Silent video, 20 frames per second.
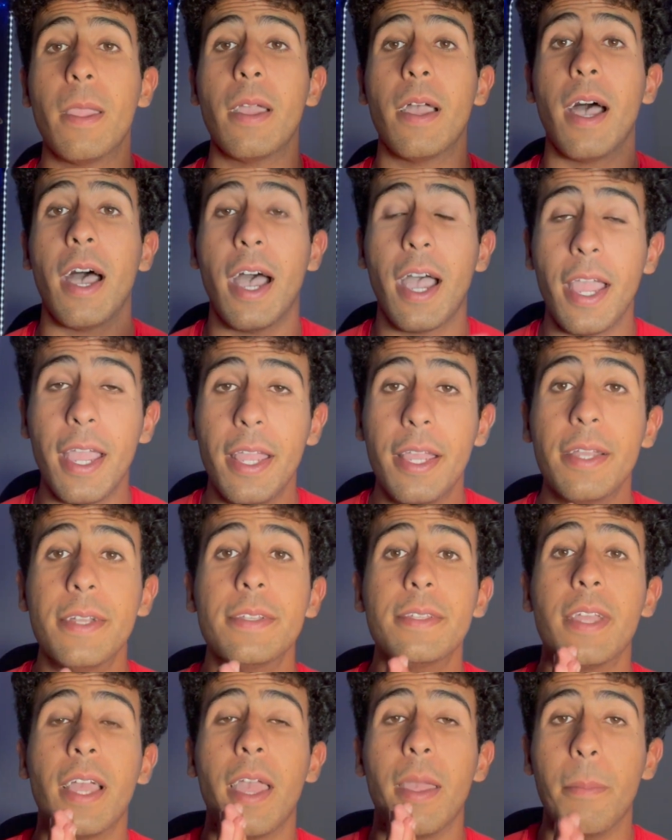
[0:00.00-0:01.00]
I
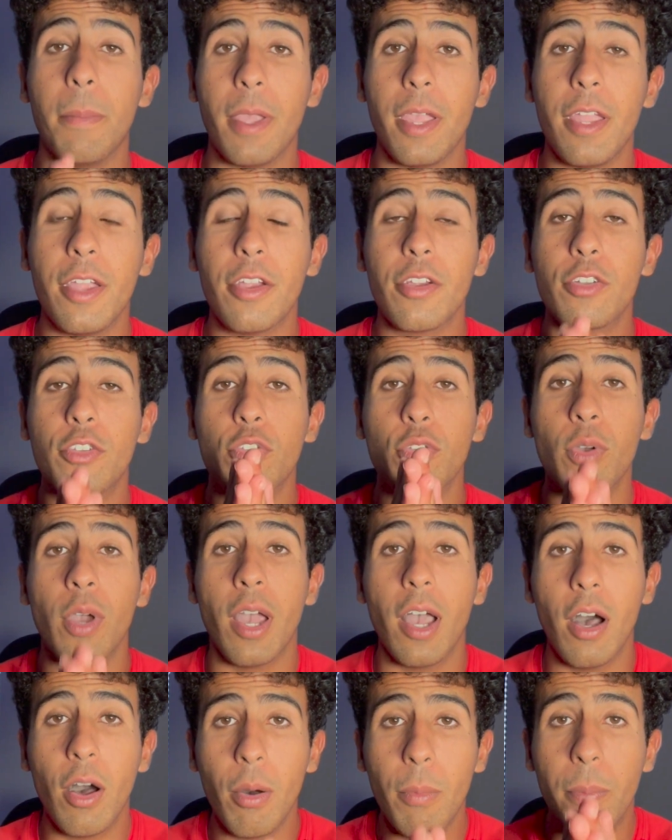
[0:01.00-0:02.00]
am here to
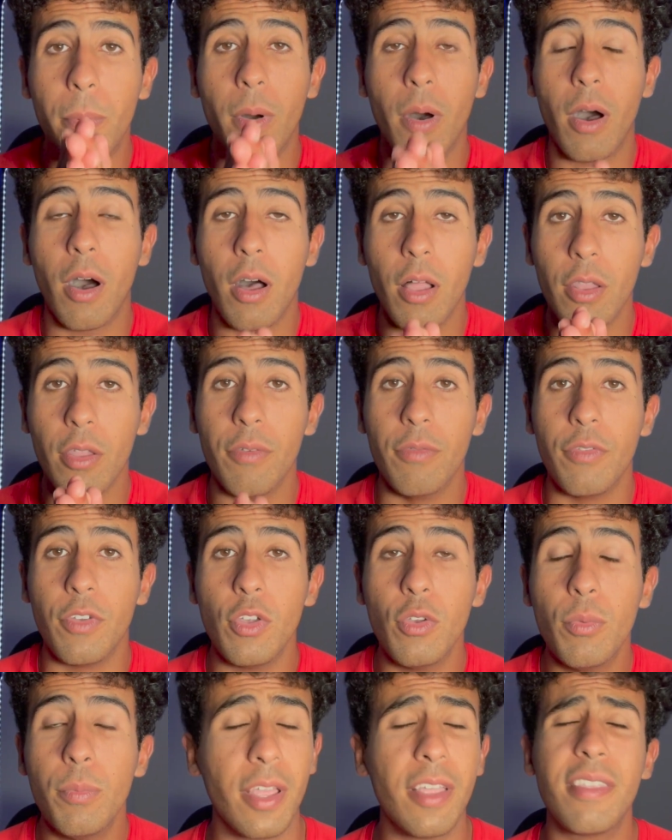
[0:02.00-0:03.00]
help all of
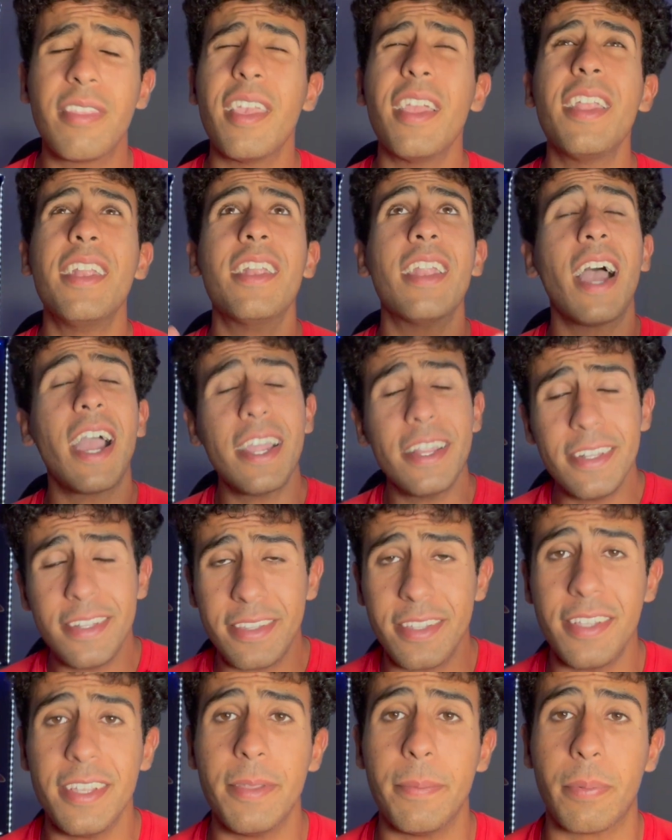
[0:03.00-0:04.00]
you. Let's say
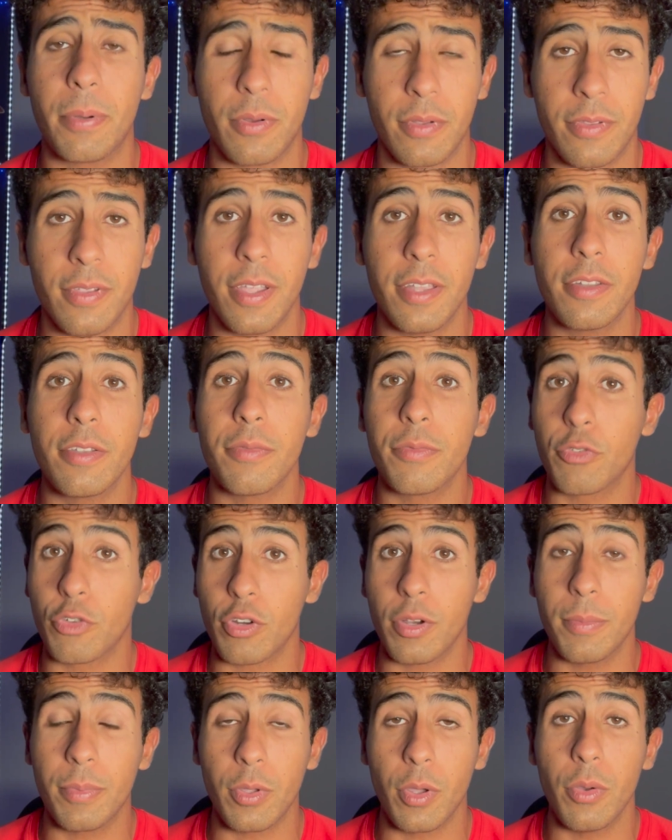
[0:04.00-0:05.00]
90% of
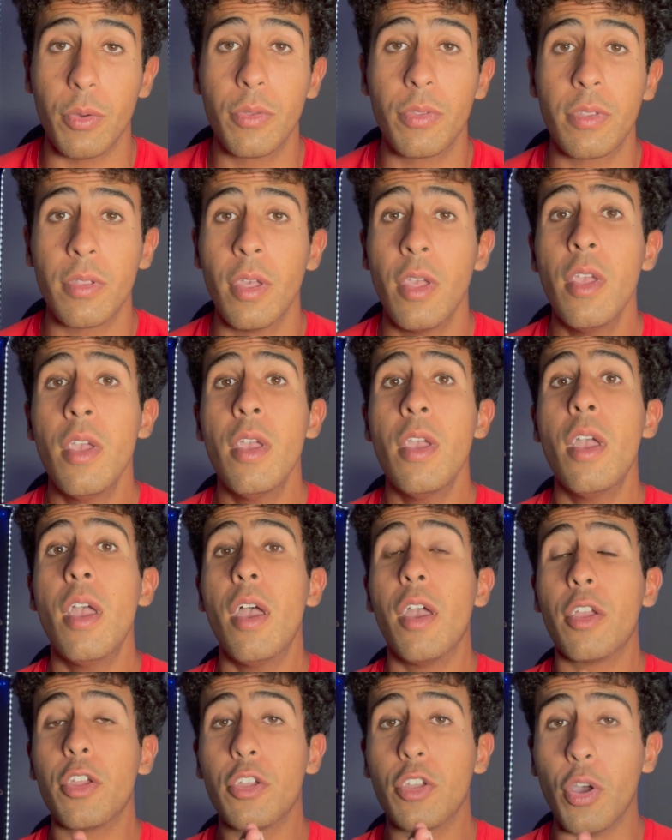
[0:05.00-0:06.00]
cryptos
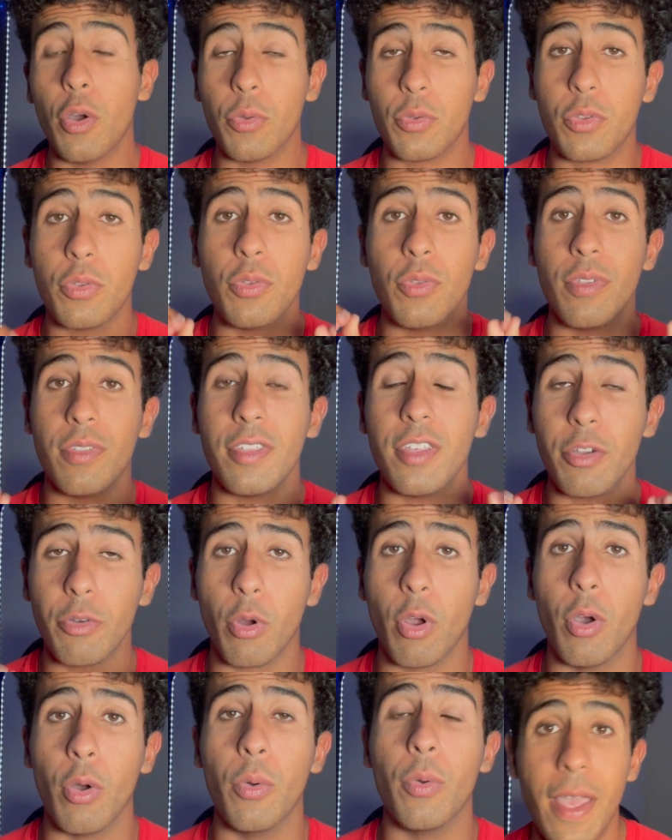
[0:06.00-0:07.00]
go to
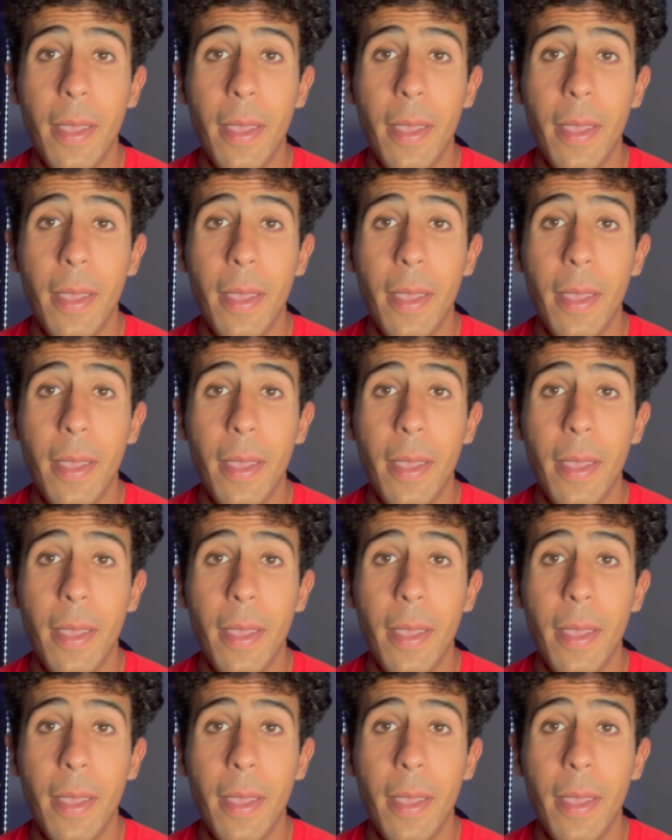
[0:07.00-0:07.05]
zero.